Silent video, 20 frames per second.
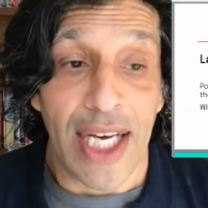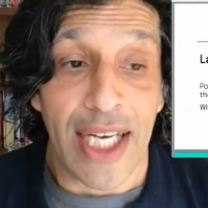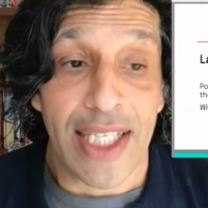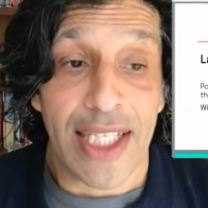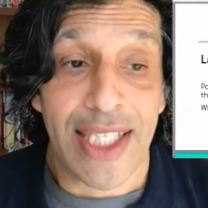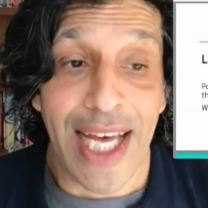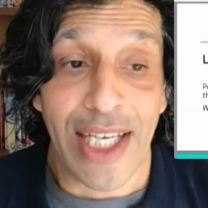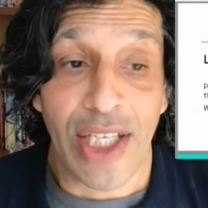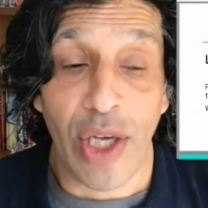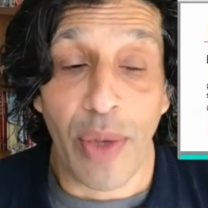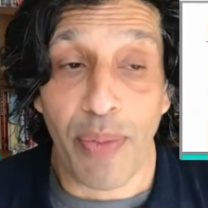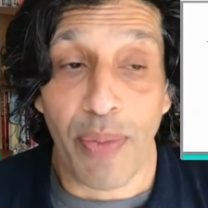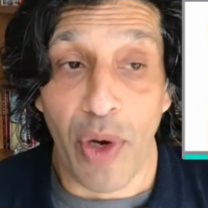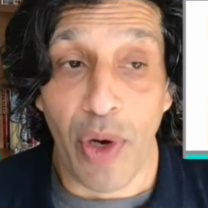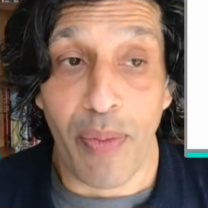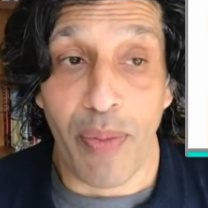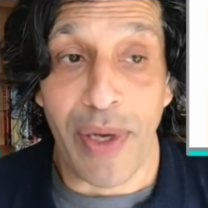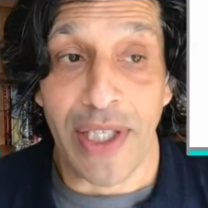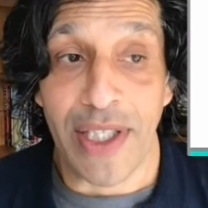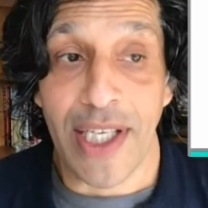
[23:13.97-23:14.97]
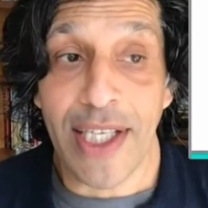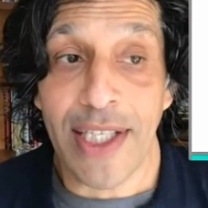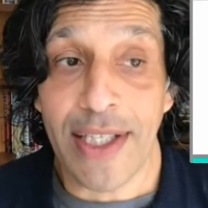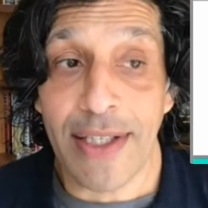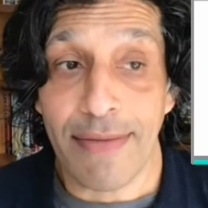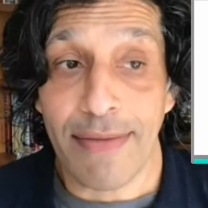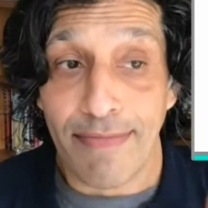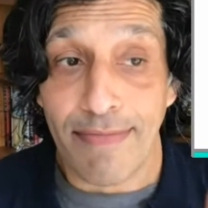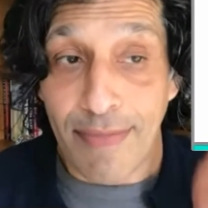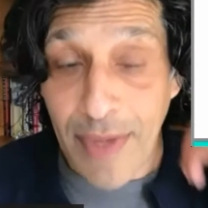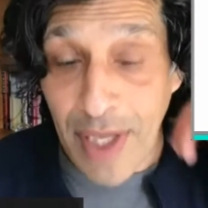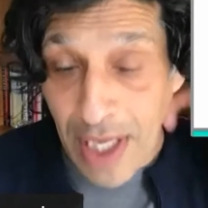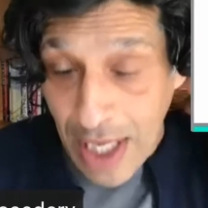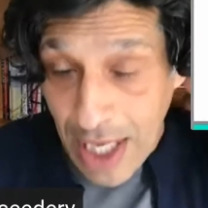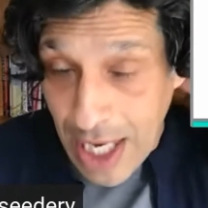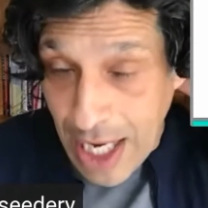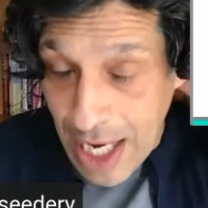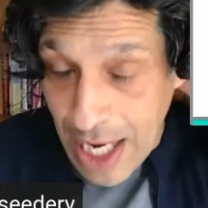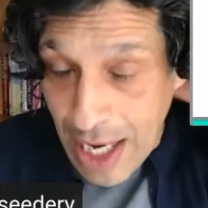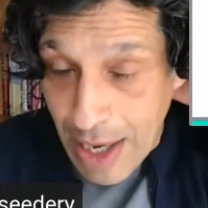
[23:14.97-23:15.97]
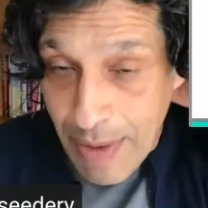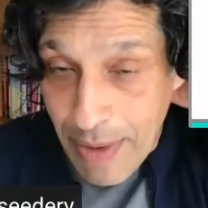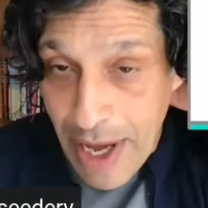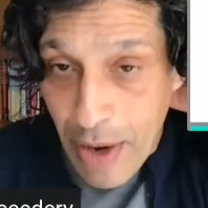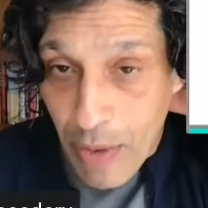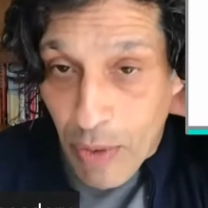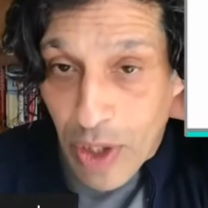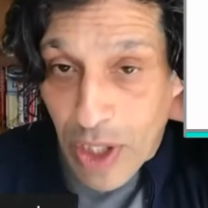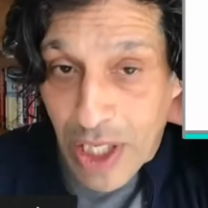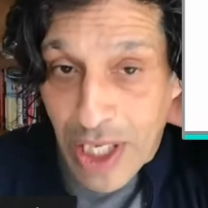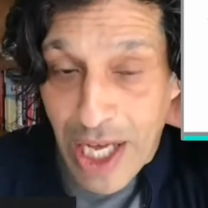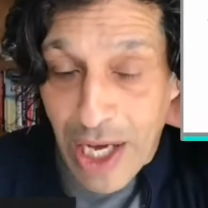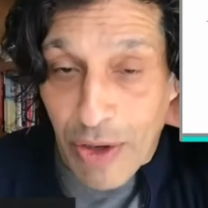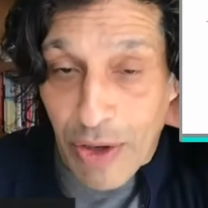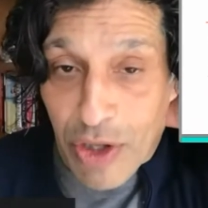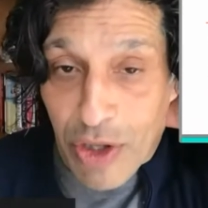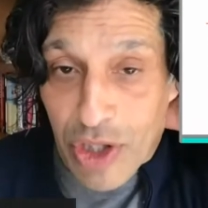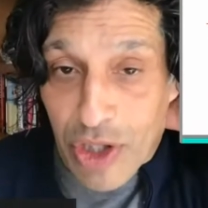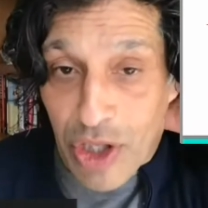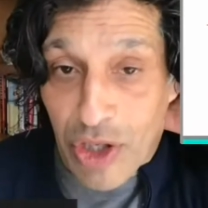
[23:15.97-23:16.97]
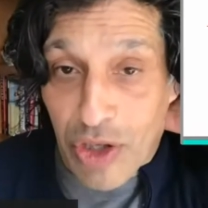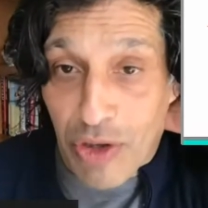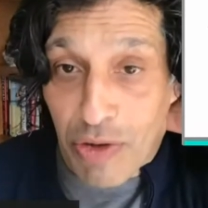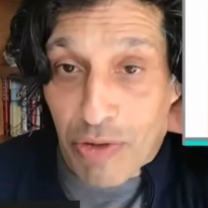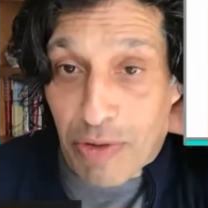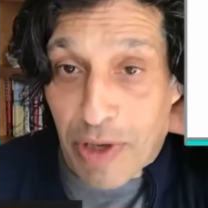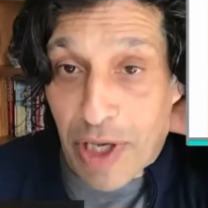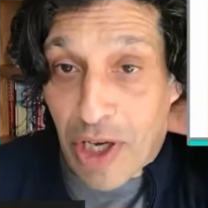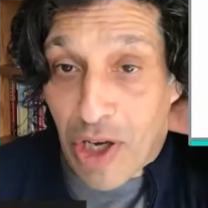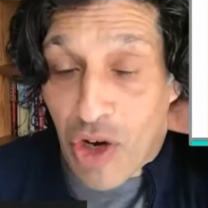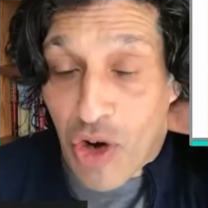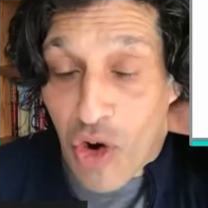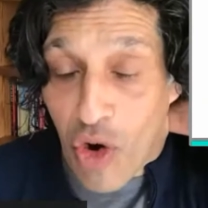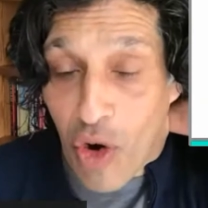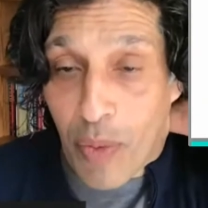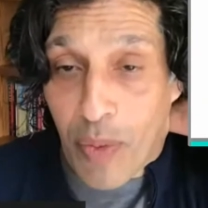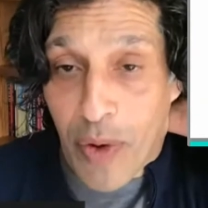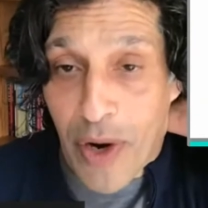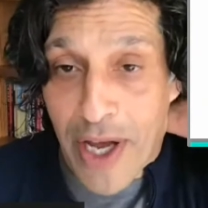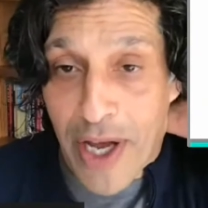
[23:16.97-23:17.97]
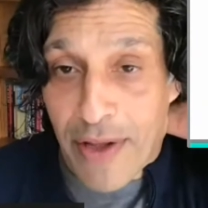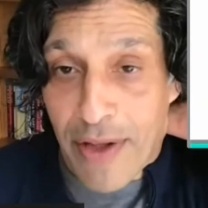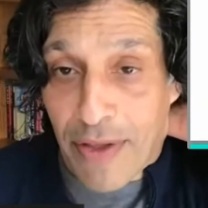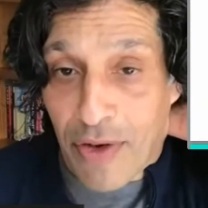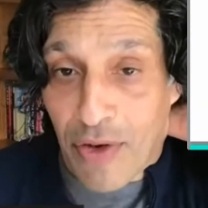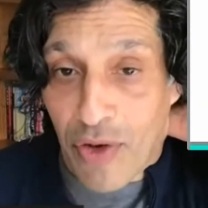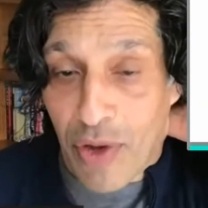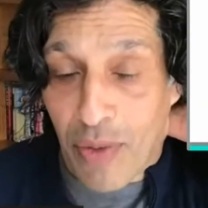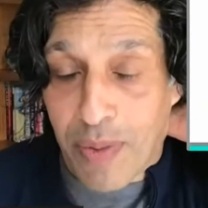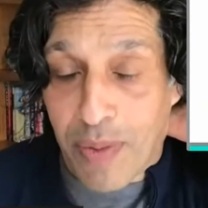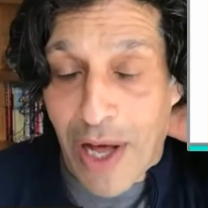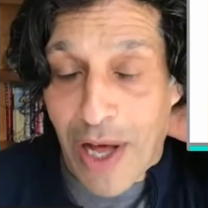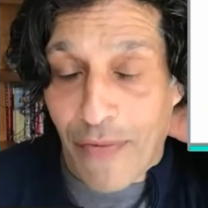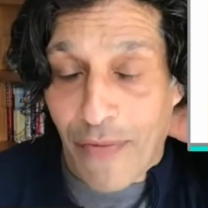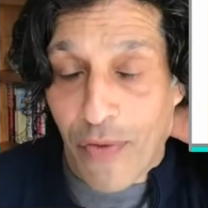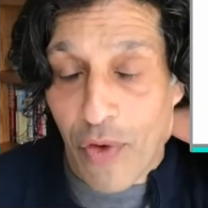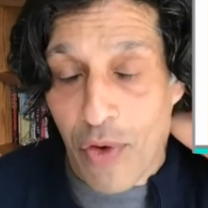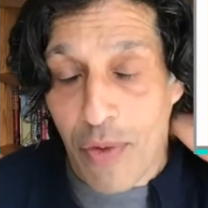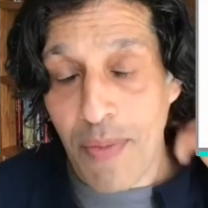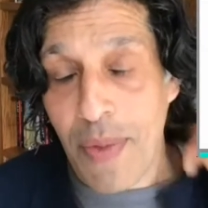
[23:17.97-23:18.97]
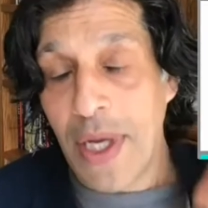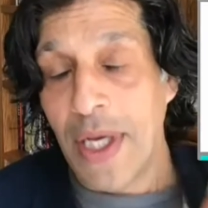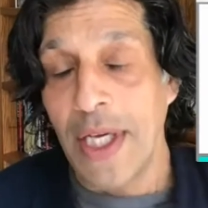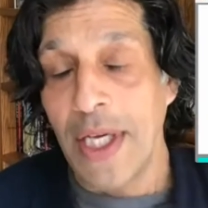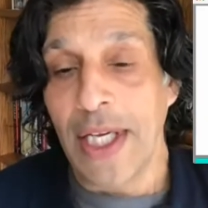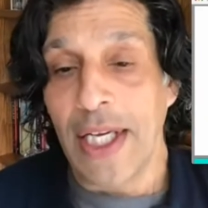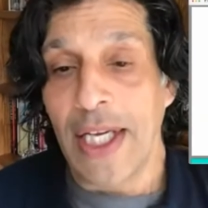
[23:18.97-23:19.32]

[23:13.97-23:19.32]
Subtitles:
set up your business. It will allow you to incorporate through the platform.